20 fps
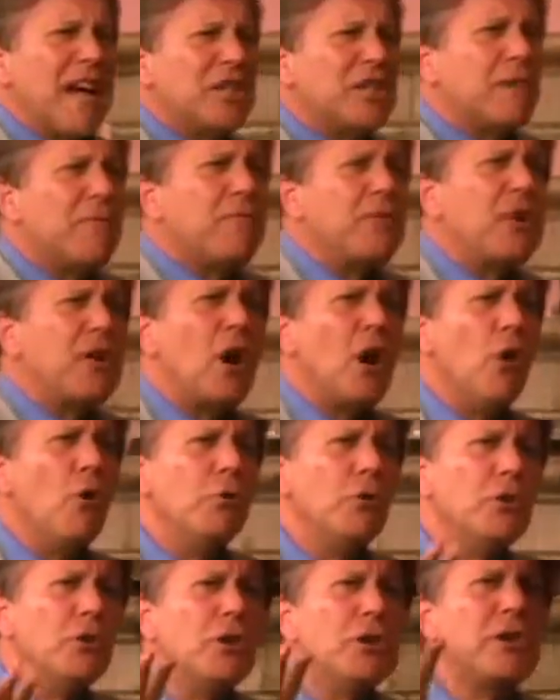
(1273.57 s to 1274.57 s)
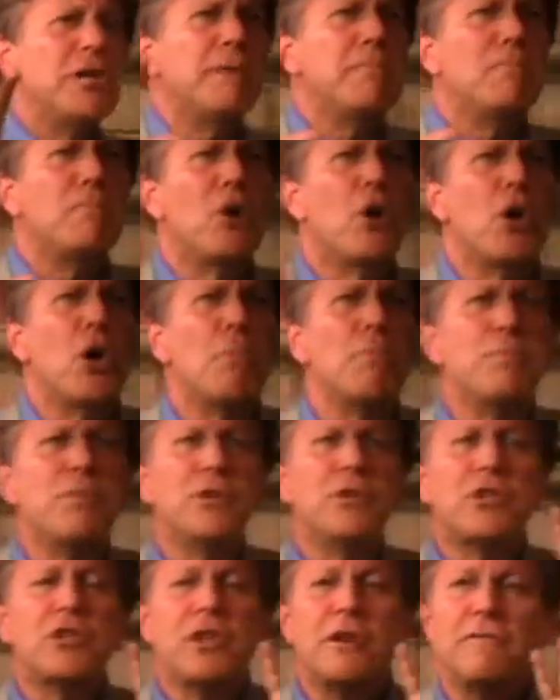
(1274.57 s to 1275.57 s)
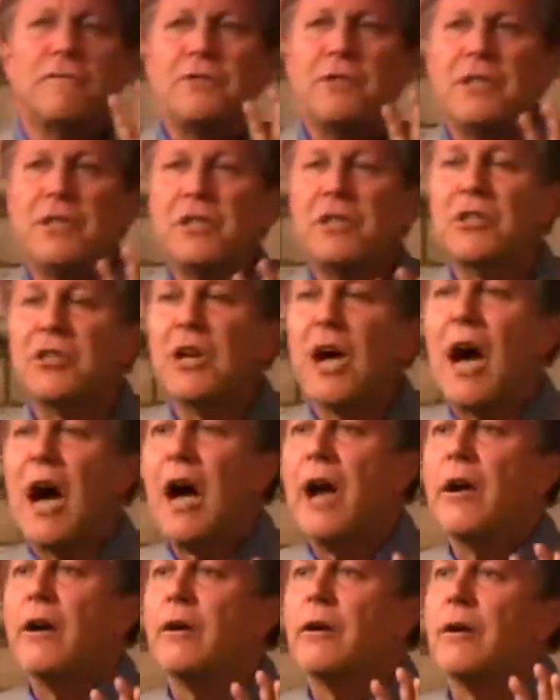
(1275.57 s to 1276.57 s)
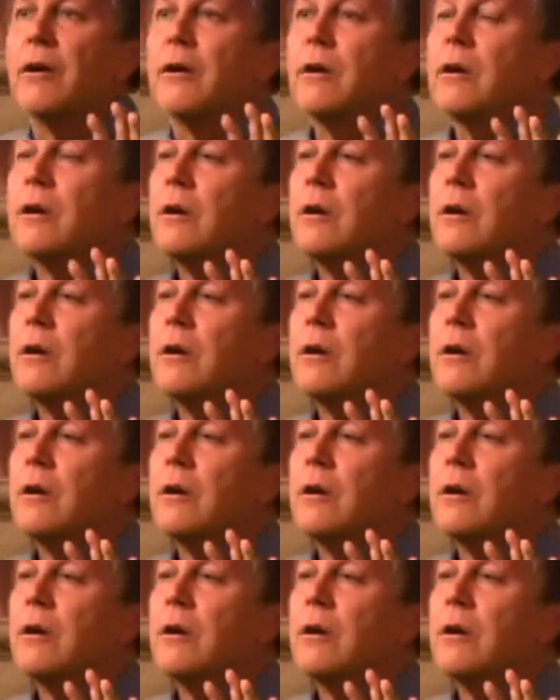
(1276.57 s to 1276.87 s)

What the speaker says: as if the only purpose of desire